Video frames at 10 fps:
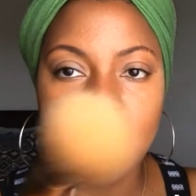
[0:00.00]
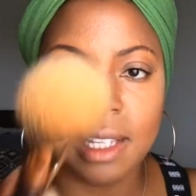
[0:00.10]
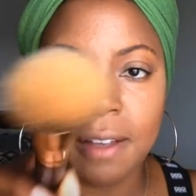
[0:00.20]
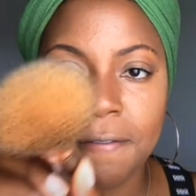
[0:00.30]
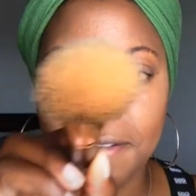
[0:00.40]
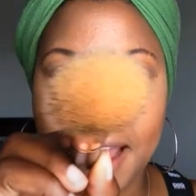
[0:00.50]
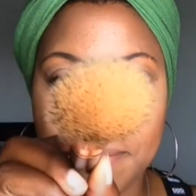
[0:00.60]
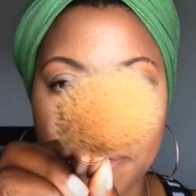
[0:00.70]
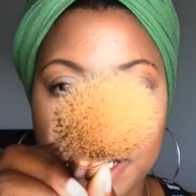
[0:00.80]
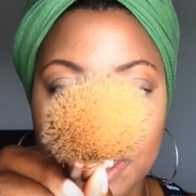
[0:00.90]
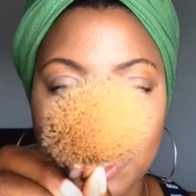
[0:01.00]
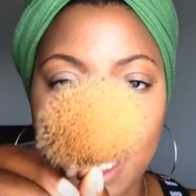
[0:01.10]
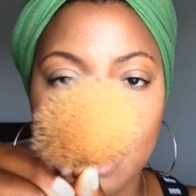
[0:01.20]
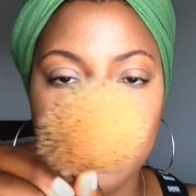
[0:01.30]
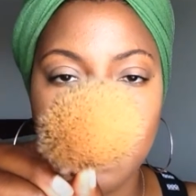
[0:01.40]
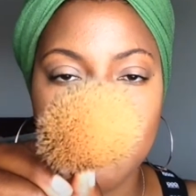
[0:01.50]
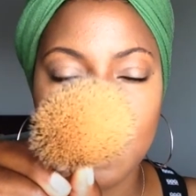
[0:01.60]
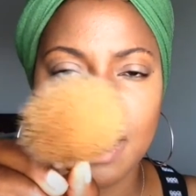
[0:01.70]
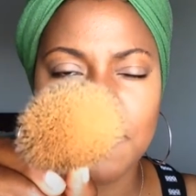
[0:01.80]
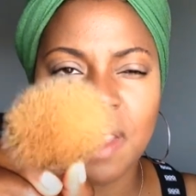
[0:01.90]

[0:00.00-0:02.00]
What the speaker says: It's a flat brush. I love it.